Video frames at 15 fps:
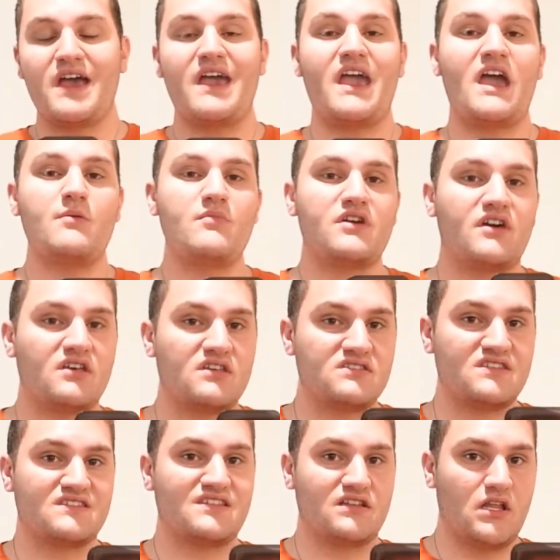And because
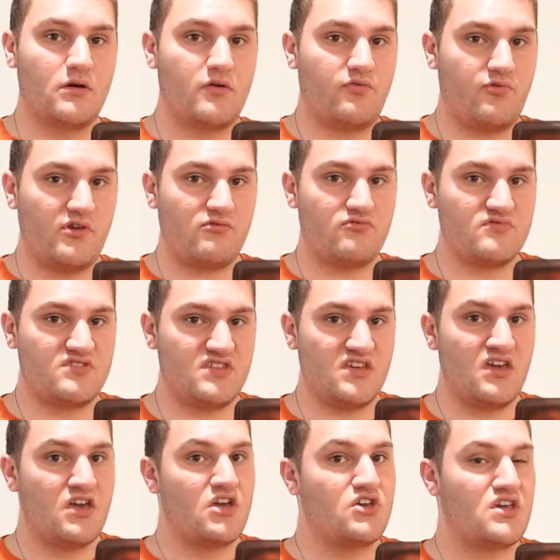it's a lower frequency,
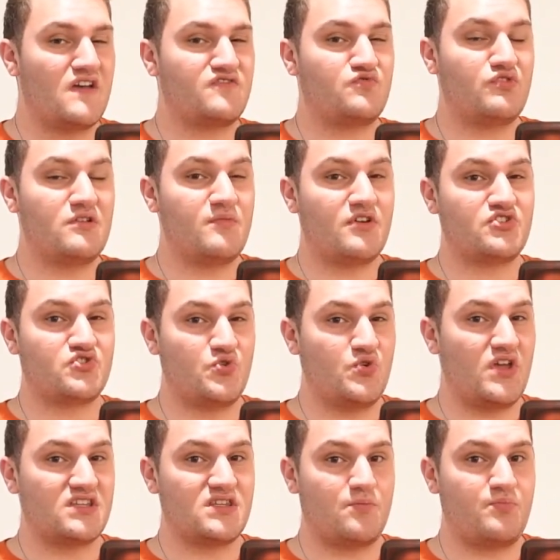you have to really make sure you
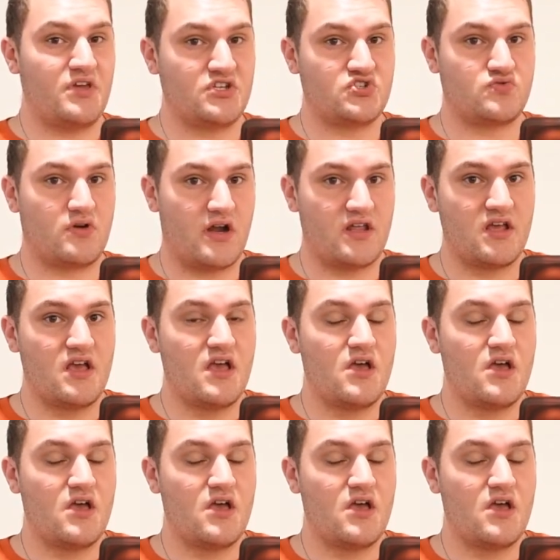get the pitch right.